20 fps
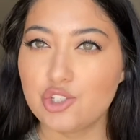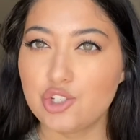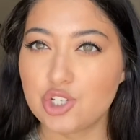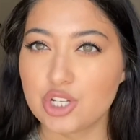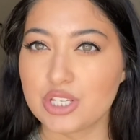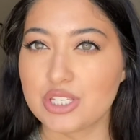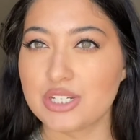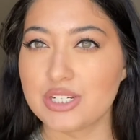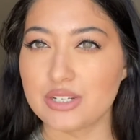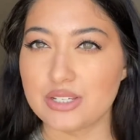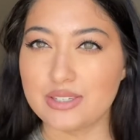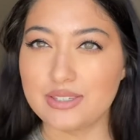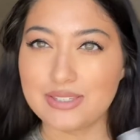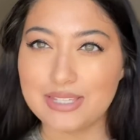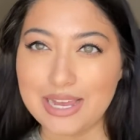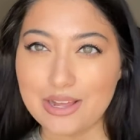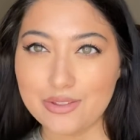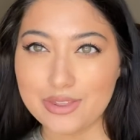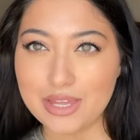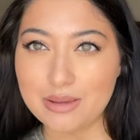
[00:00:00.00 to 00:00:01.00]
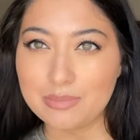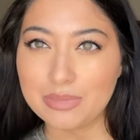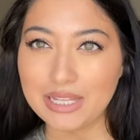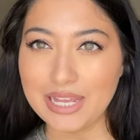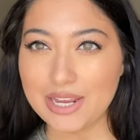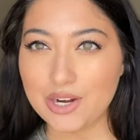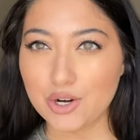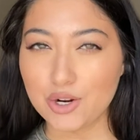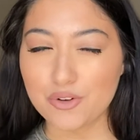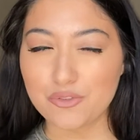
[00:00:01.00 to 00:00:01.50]
just to sell them
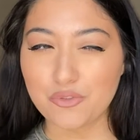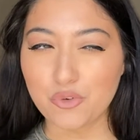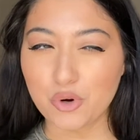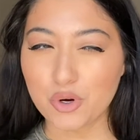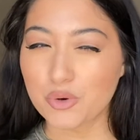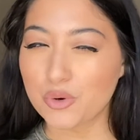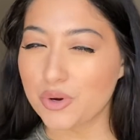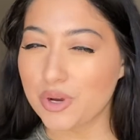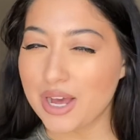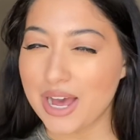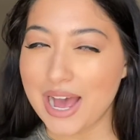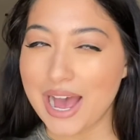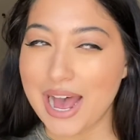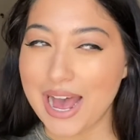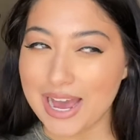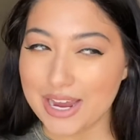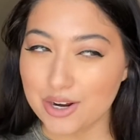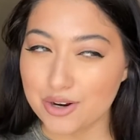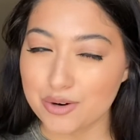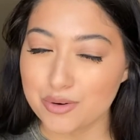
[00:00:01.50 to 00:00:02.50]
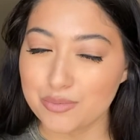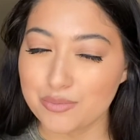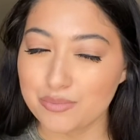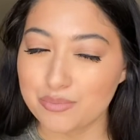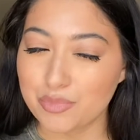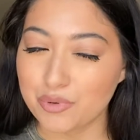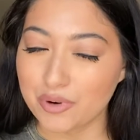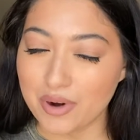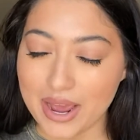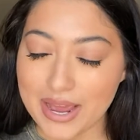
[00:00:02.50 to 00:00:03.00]
later for a higher
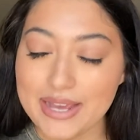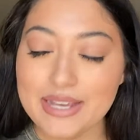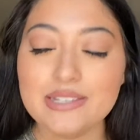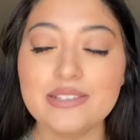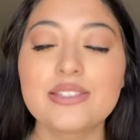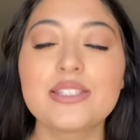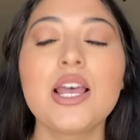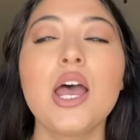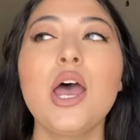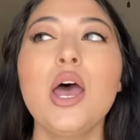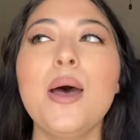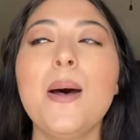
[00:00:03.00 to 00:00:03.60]
price.